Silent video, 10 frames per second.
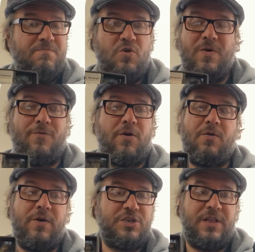
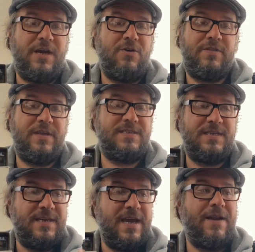whoever originally owned this
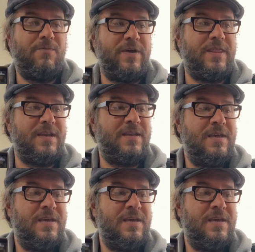got with it.